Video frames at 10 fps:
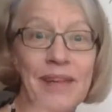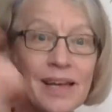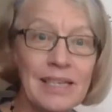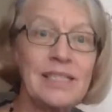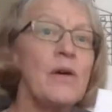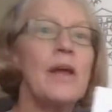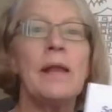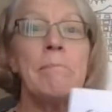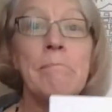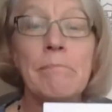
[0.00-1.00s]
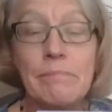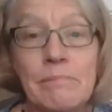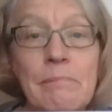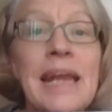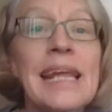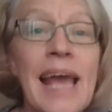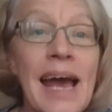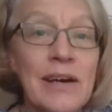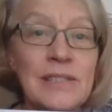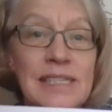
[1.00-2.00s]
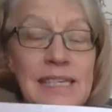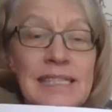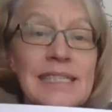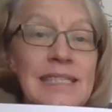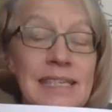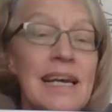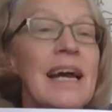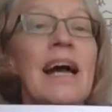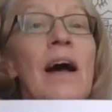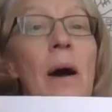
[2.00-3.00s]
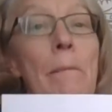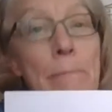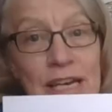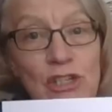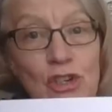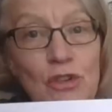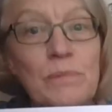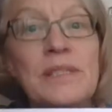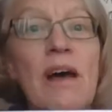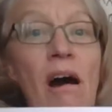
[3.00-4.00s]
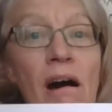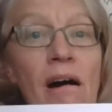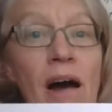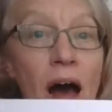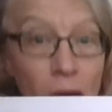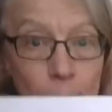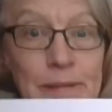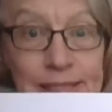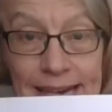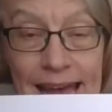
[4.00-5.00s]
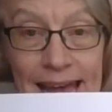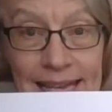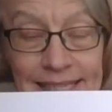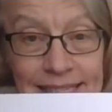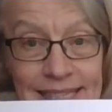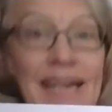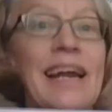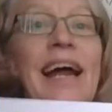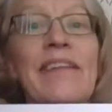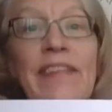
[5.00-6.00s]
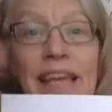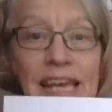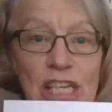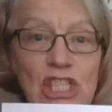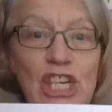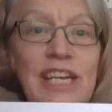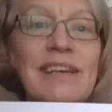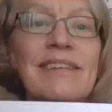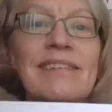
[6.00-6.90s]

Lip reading: So in many houses, bedrooms are upstairs and the kitchen